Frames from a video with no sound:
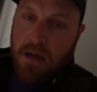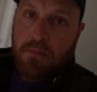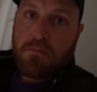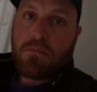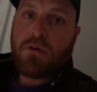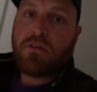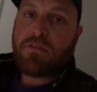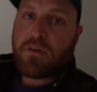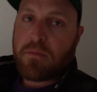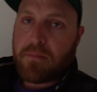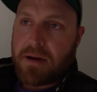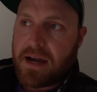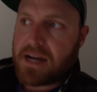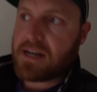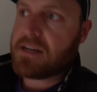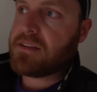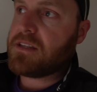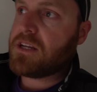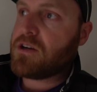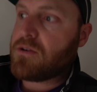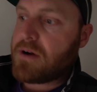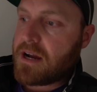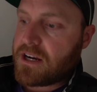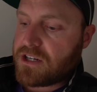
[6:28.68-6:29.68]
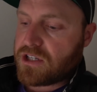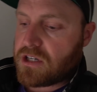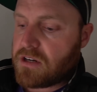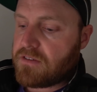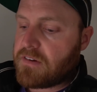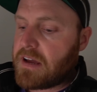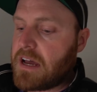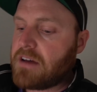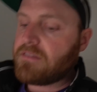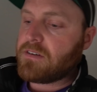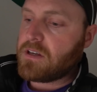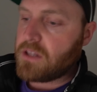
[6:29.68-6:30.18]
moving back in the direction
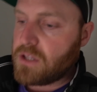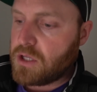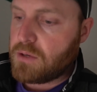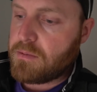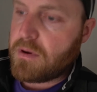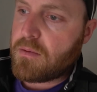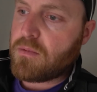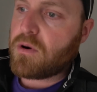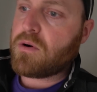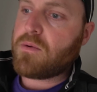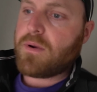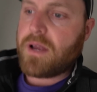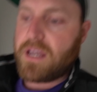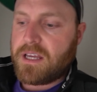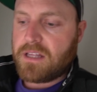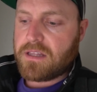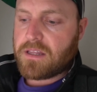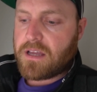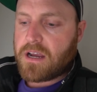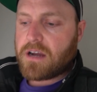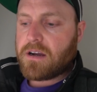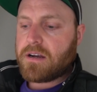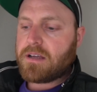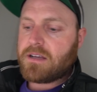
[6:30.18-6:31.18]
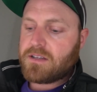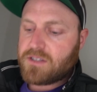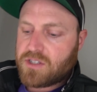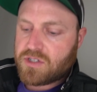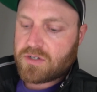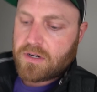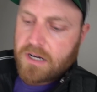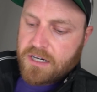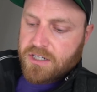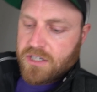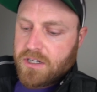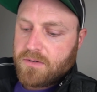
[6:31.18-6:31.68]
of having a little bit more regularity and
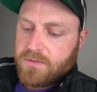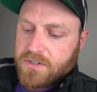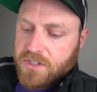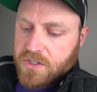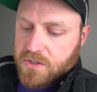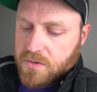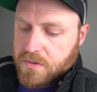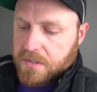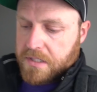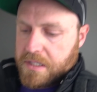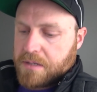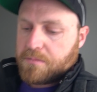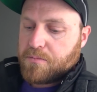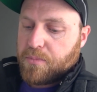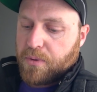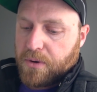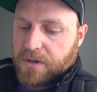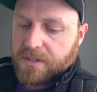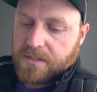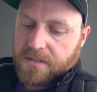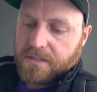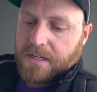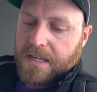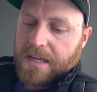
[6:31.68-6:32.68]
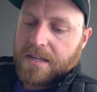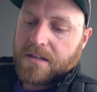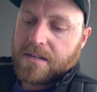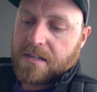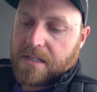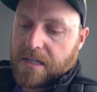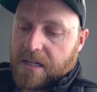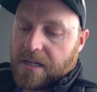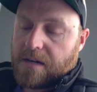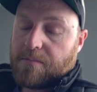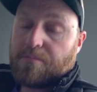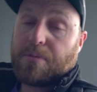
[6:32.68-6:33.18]
structure, which is really important, and
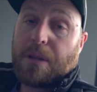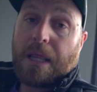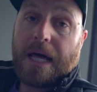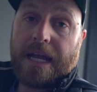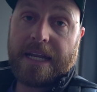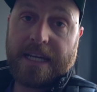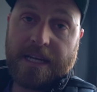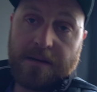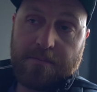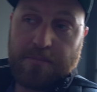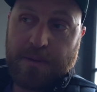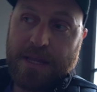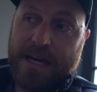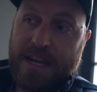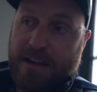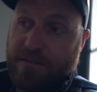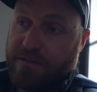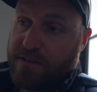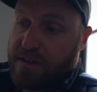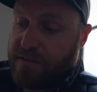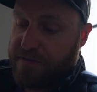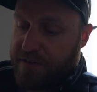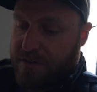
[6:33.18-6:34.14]
plotting and planning for the